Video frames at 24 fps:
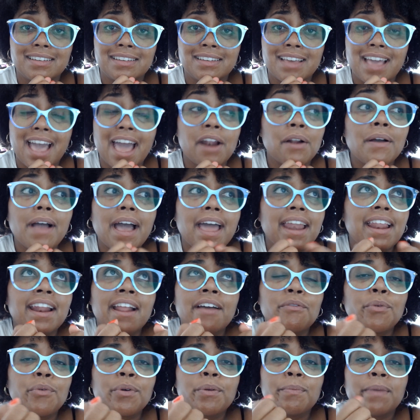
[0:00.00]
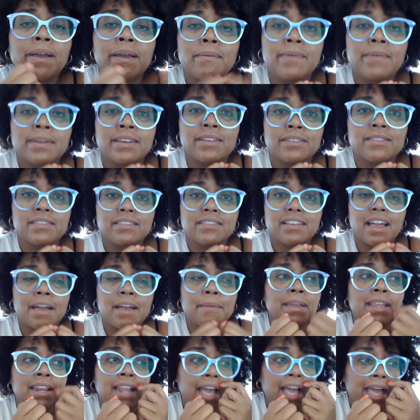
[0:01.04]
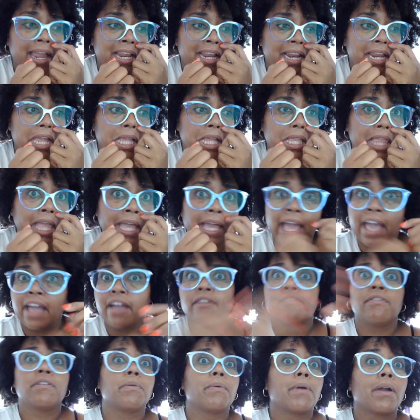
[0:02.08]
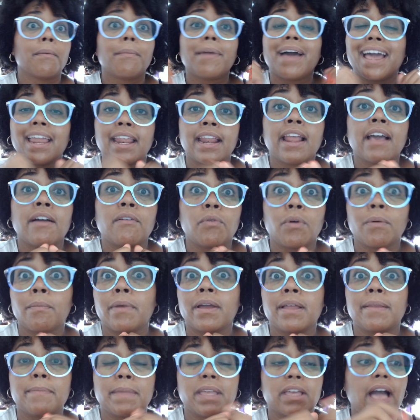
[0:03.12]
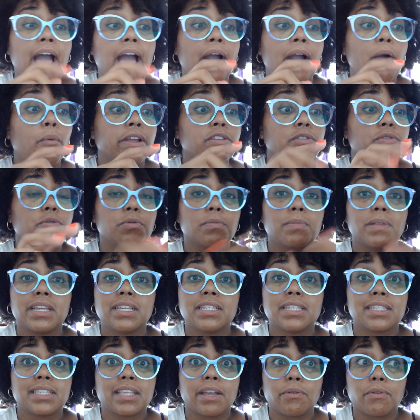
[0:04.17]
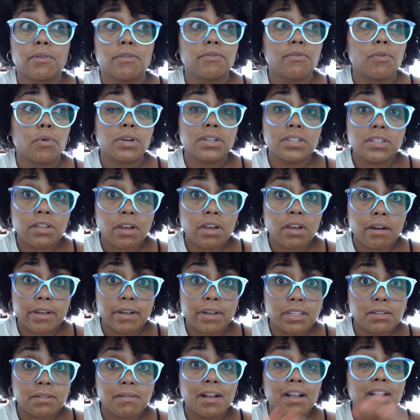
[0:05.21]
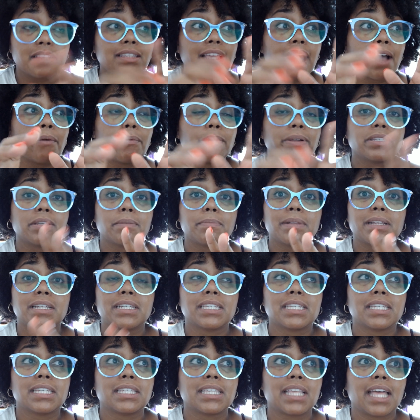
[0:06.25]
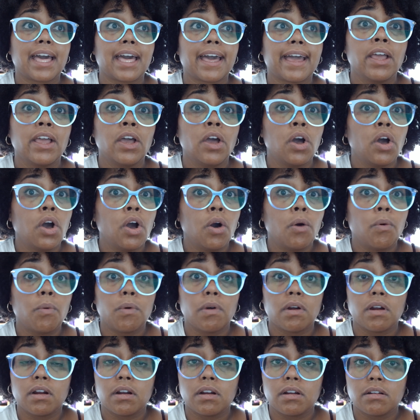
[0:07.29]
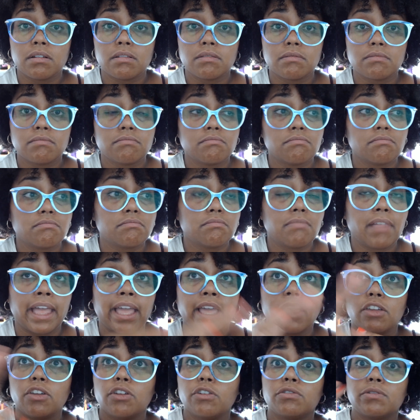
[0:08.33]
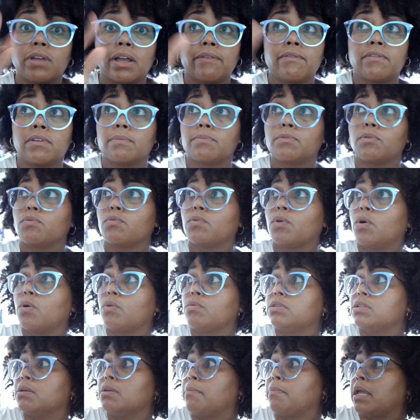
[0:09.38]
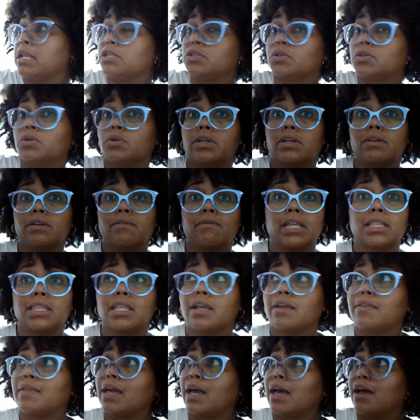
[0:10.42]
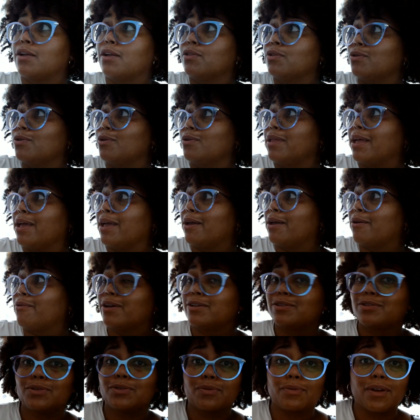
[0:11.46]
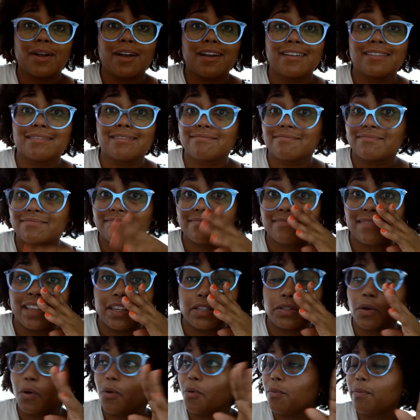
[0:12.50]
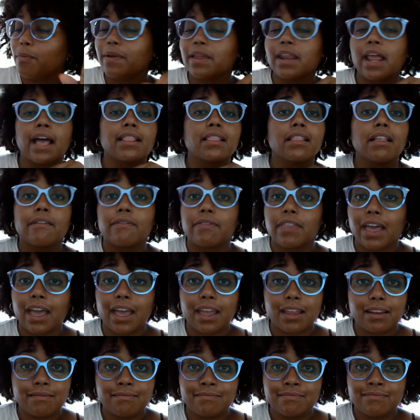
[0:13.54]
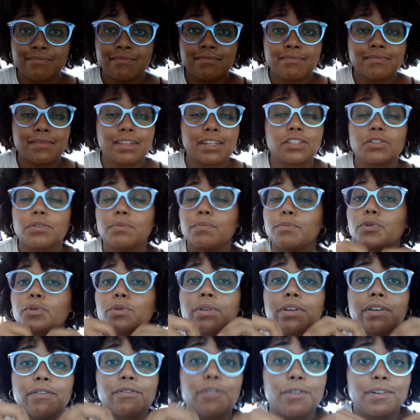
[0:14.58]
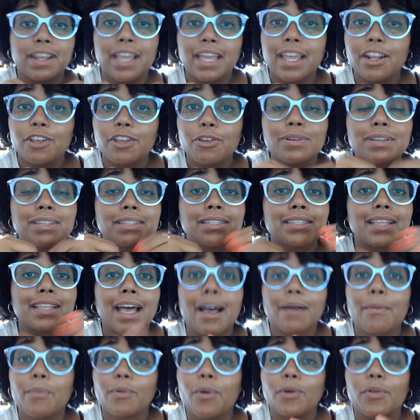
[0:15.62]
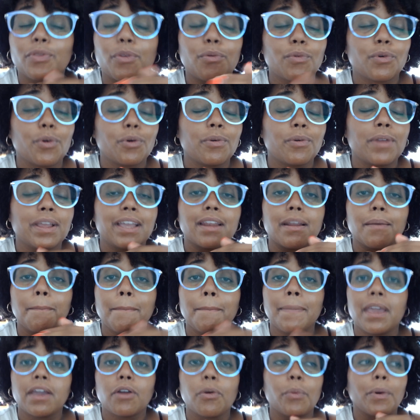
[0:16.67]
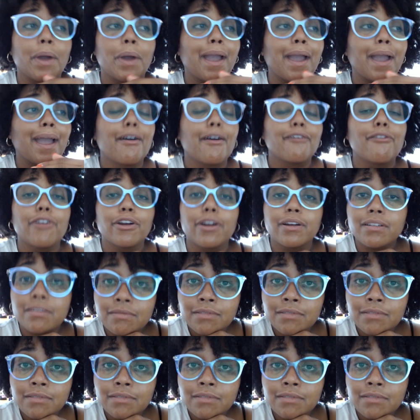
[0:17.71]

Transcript: I didn't have one bad meal. I mean, I didn't eat like everywhere, but I didn't have one bad meal. I went to places that were 4-star restaurants. I went to places that were like you're driving up the road, somebody's cooking right there. They got a little like restaurant. It's open. I love that. There's the beauty of Grenada. You can stop on the road and get a beer wherever.